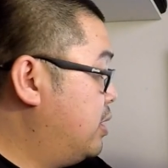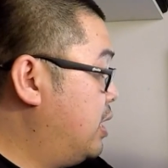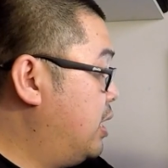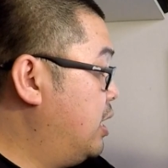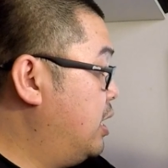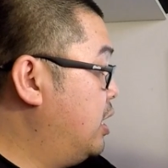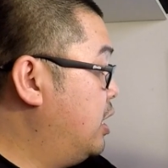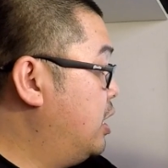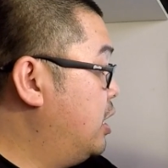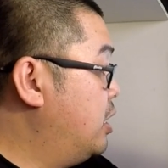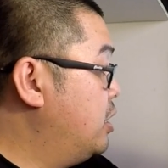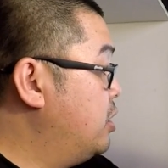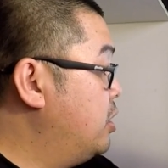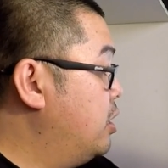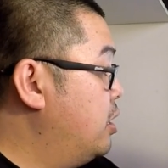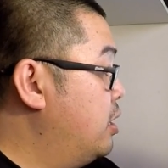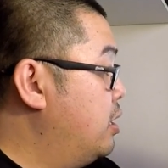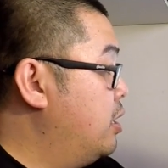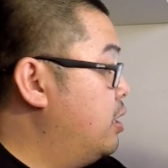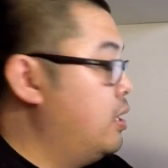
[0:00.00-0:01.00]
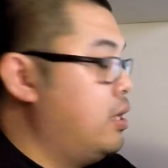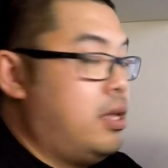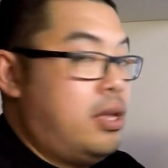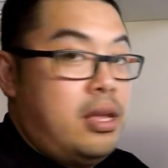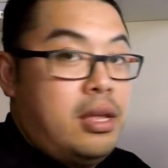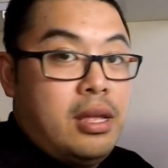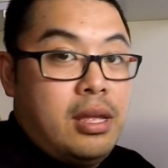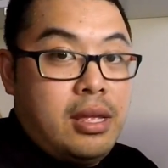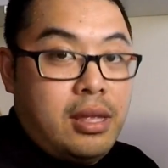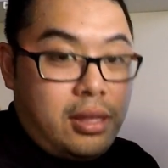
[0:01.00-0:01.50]
and
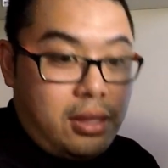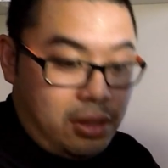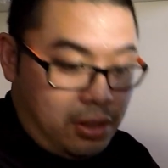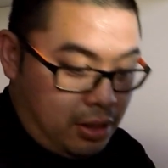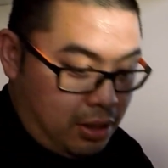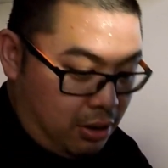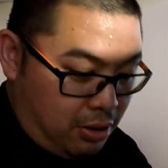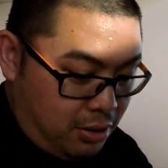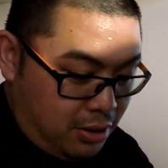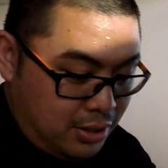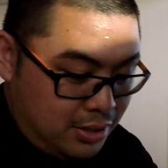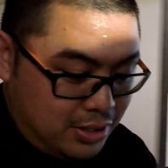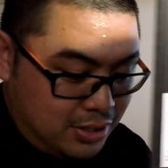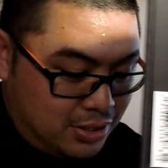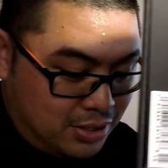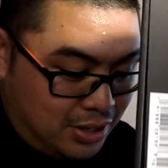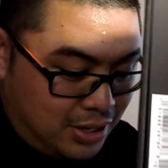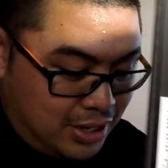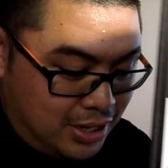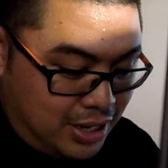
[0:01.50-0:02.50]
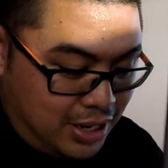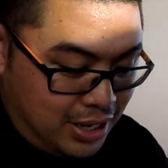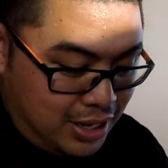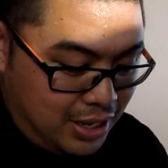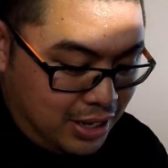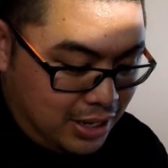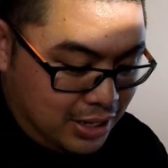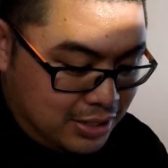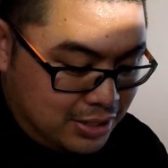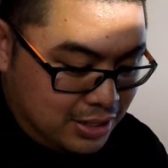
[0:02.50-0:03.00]
on the side here
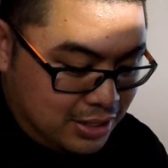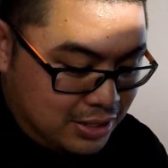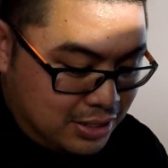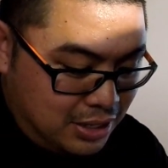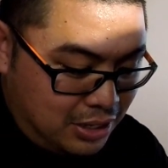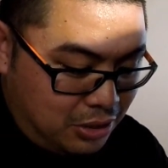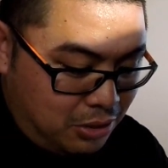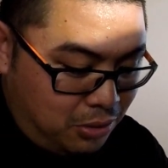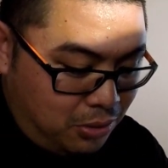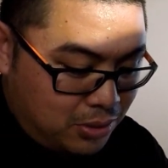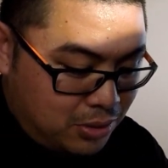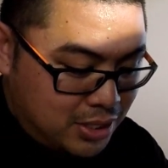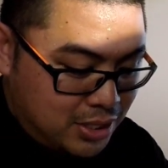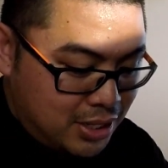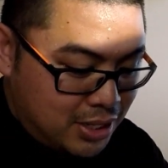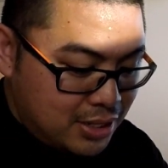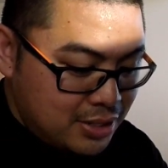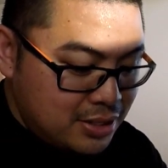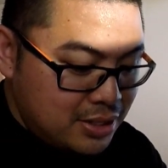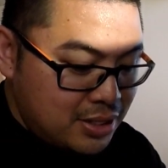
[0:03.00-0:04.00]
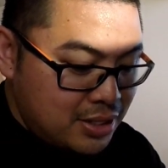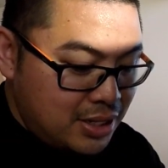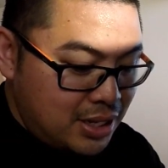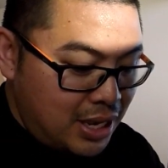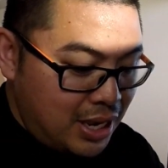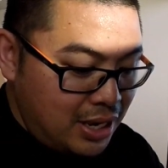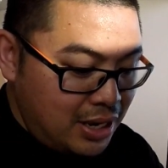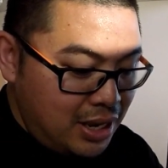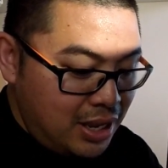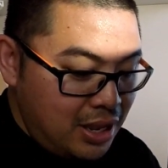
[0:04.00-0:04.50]
it says the Cortez
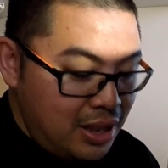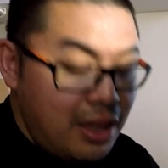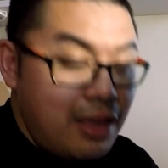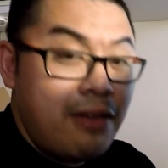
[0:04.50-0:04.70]
Kenny